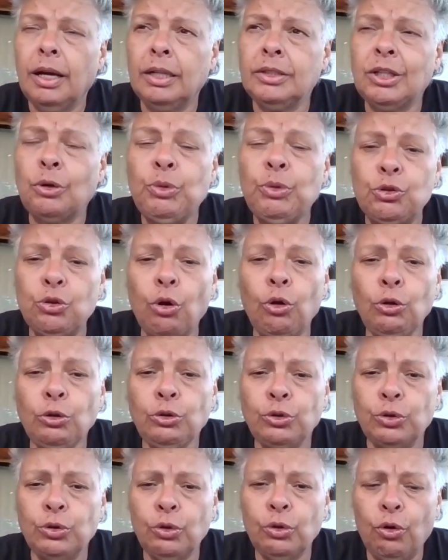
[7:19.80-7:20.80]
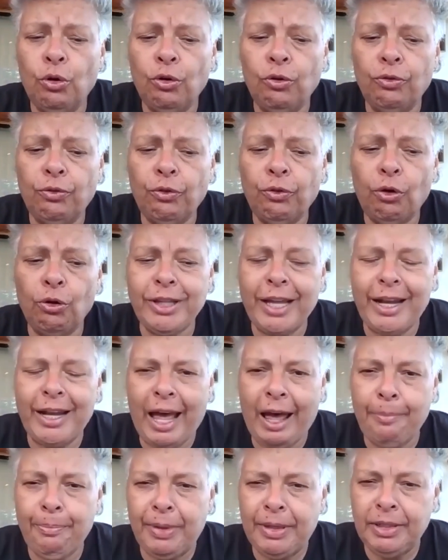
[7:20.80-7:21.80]
a result of all that
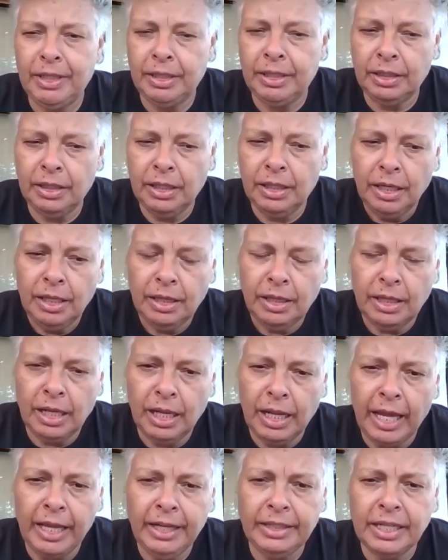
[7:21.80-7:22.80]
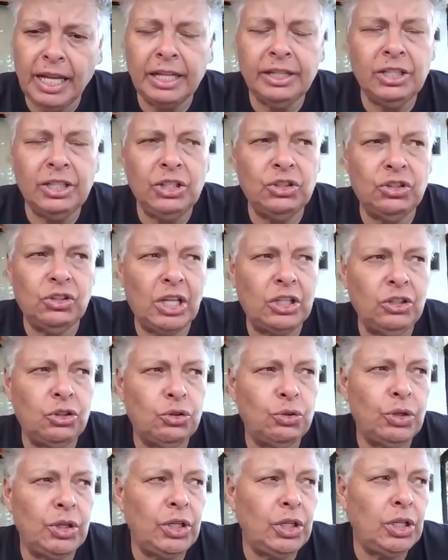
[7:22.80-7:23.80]
happened in the late 19th
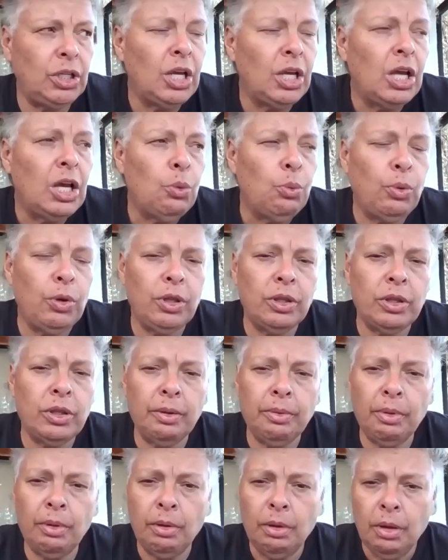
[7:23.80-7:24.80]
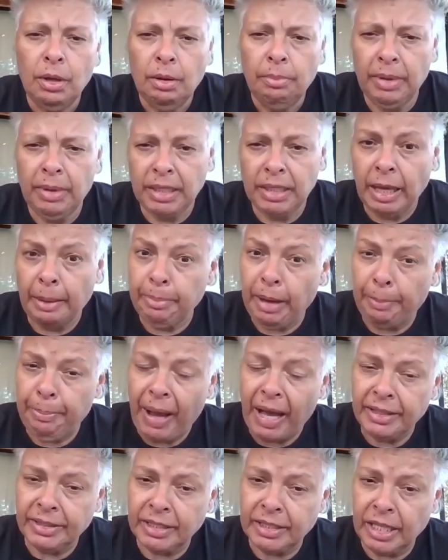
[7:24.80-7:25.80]
century with Madame
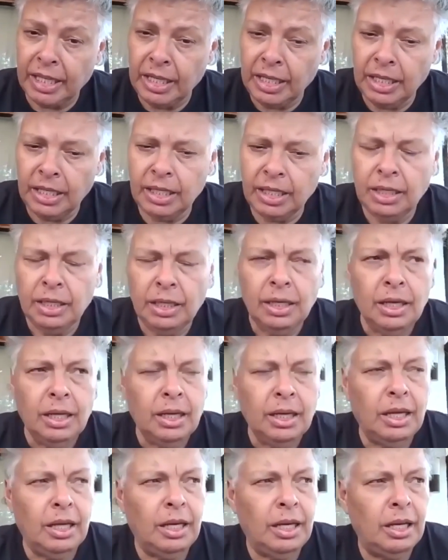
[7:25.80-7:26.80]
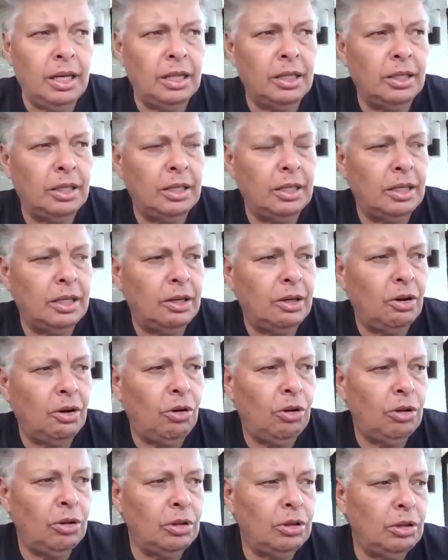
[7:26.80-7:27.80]
Blavatsky and
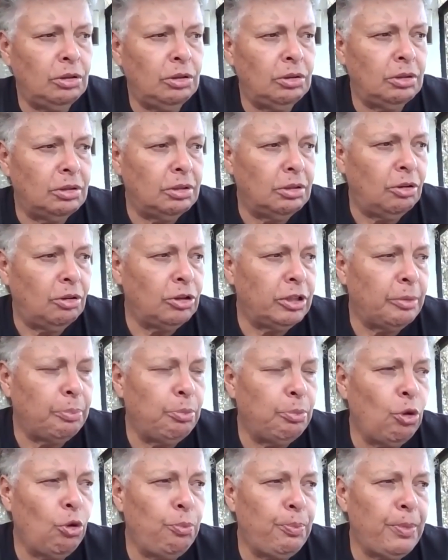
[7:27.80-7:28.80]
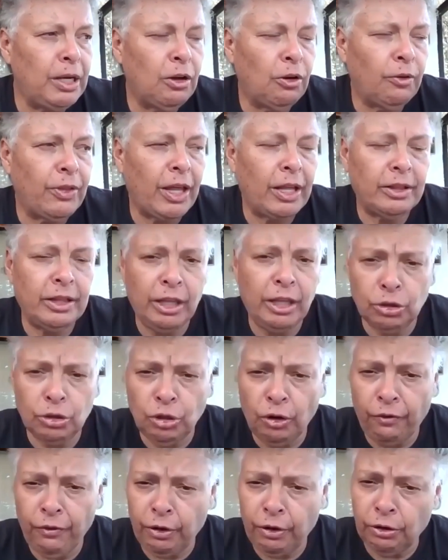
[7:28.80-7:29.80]
all the movement of the
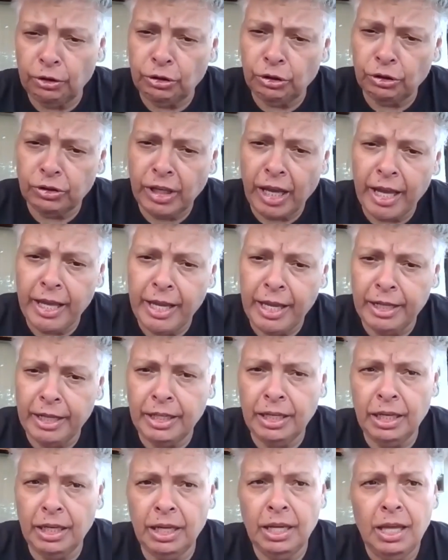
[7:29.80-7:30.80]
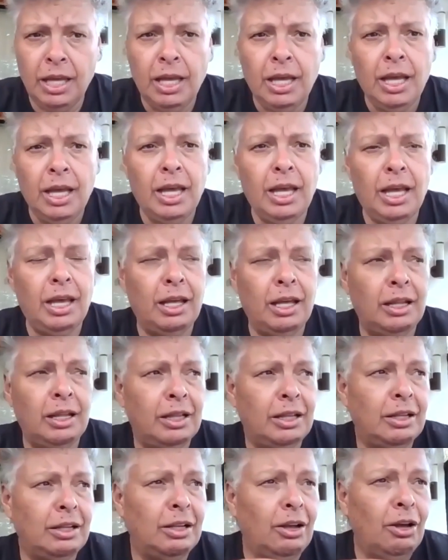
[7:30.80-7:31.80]
Theosophical Society,
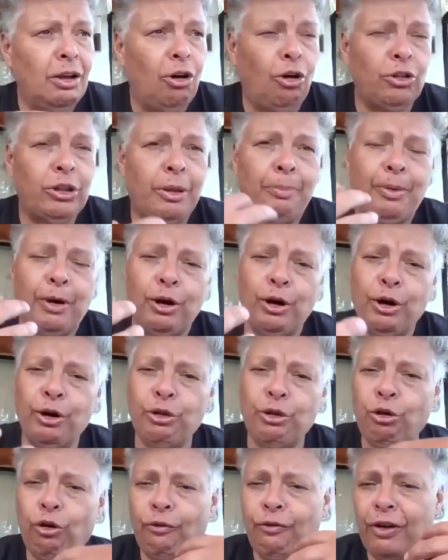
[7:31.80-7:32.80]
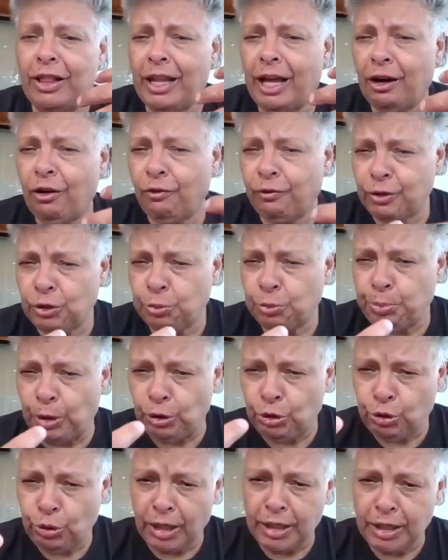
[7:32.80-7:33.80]
and all the birth of a lot of
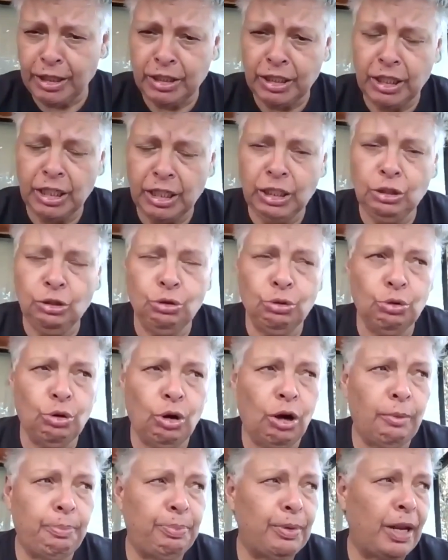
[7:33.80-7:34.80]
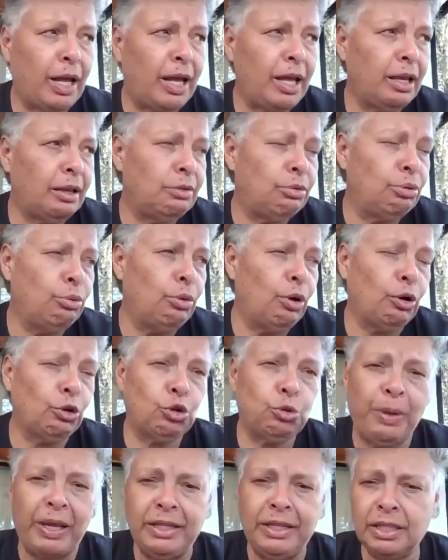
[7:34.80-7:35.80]
spirituality in Europe, like through
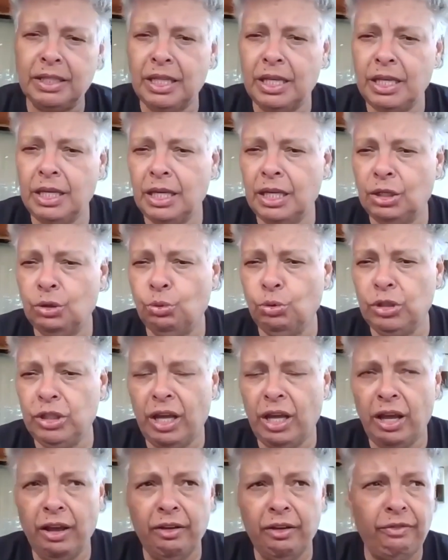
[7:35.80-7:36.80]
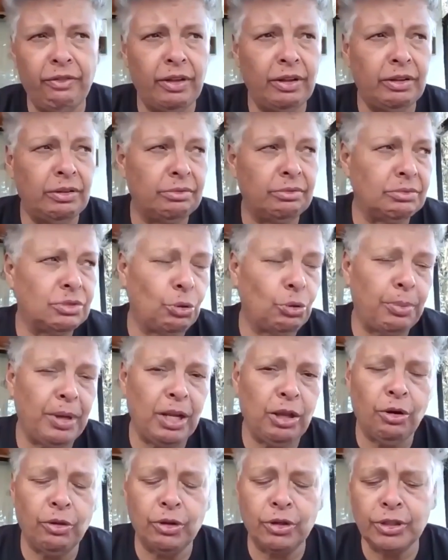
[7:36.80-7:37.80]
Ouspensky and Gurdjieff and so
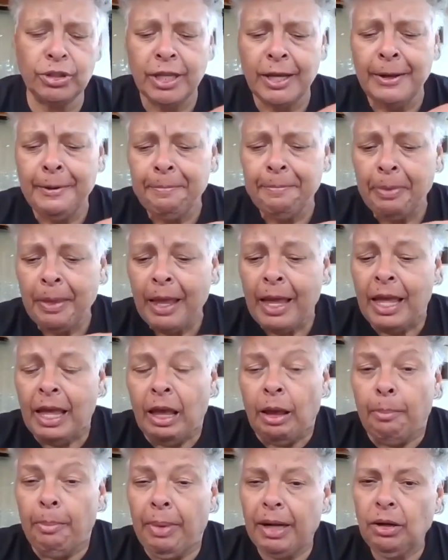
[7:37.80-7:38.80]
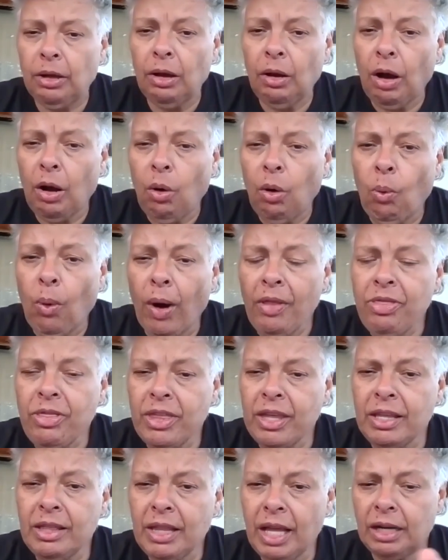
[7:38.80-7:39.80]
many others. But one
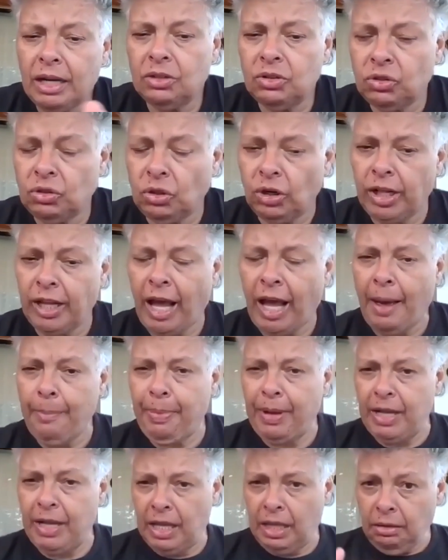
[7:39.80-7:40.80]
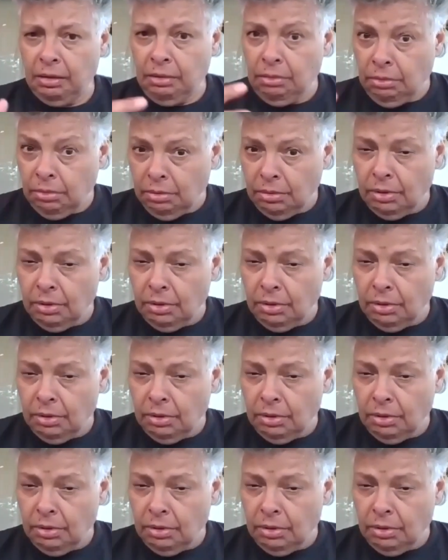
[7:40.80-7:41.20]
thing that started happening